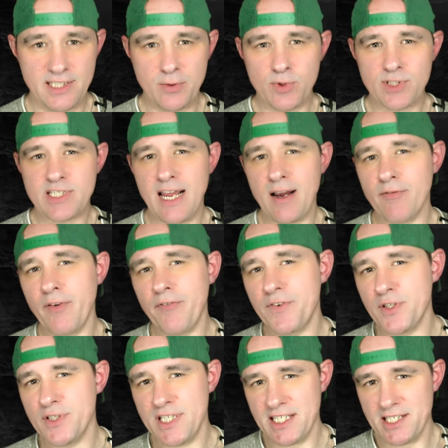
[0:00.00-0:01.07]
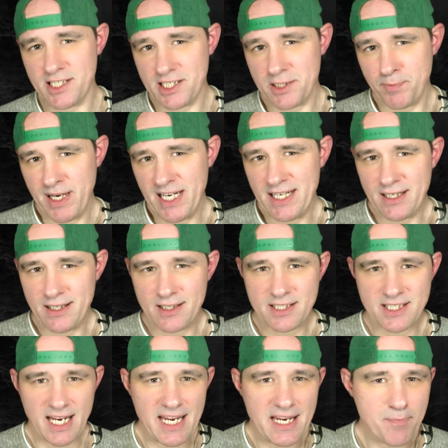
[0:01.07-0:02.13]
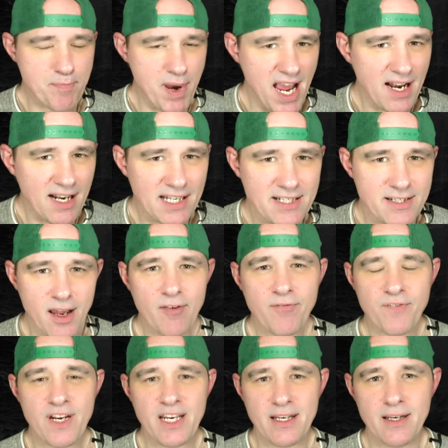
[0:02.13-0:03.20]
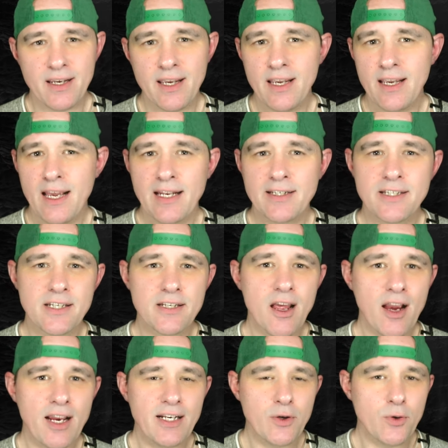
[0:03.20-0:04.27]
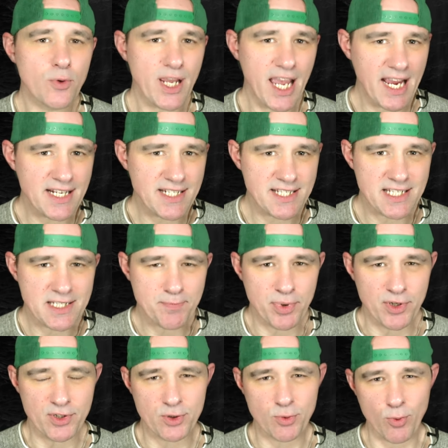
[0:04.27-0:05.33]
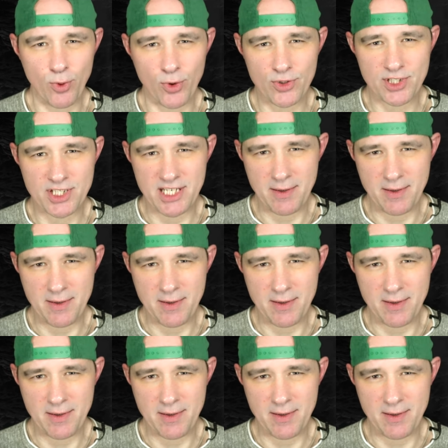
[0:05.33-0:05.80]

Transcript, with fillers: he was now refusing to speak, saying barely nothing and denying all cases put towards